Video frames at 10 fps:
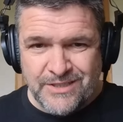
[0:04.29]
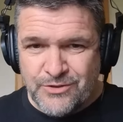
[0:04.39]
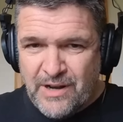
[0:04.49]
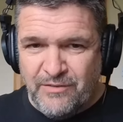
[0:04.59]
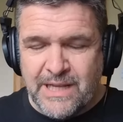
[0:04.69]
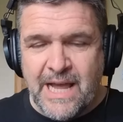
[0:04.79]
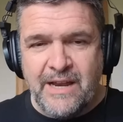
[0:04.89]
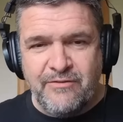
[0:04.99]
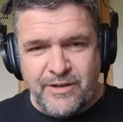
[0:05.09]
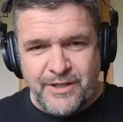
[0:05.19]
Travel
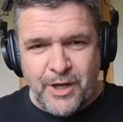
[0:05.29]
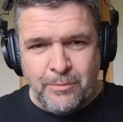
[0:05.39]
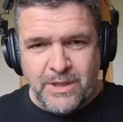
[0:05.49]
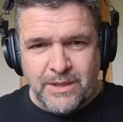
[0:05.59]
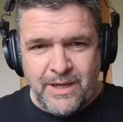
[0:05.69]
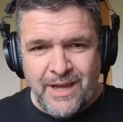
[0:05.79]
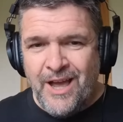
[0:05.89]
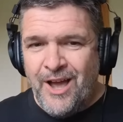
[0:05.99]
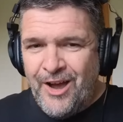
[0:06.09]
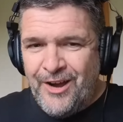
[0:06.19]
guide for Dublin.
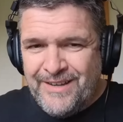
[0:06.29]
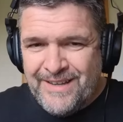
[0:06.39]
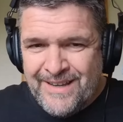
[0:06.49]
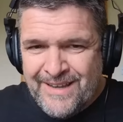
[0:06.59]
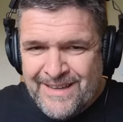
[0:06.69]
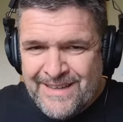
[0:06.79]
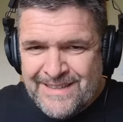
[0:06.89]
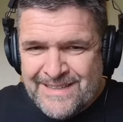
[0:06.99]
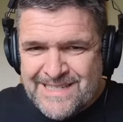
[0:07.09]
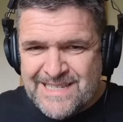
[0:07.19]
How to
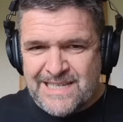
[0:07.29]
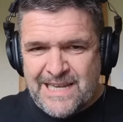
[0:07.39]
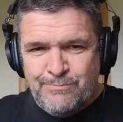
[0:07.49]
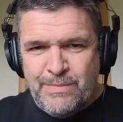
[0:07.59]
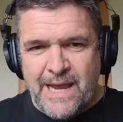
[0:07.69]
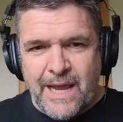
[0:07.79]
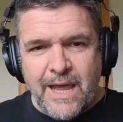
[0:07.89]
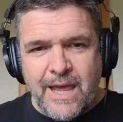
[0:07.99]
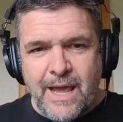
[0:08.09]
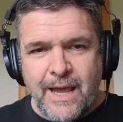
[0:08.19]
sleep like a
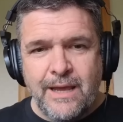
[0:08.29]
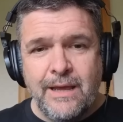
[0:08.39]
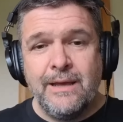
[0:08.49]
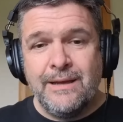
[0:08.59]
king,